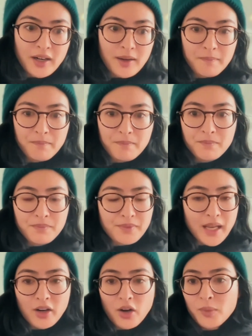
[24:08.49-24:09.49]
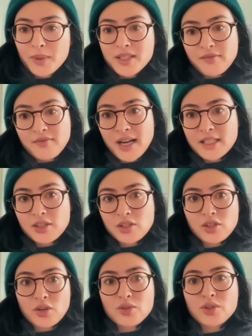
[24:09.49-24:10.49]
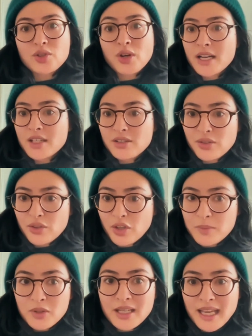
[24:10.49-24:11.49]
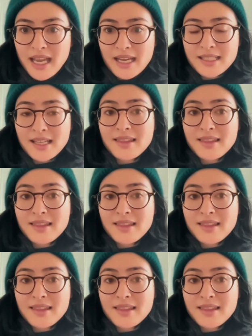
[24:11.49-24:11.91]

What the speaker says: I always advise to try to communicate,